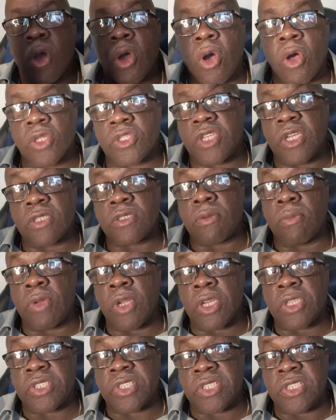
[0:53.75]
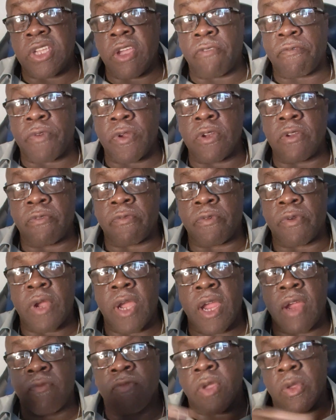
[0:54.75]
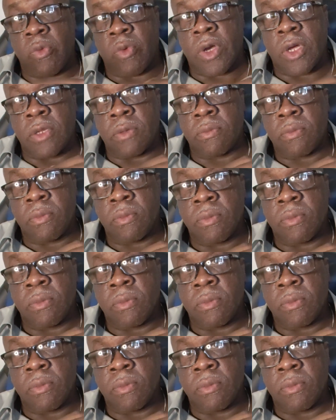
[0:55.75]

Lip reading: Autism looks different for everyone.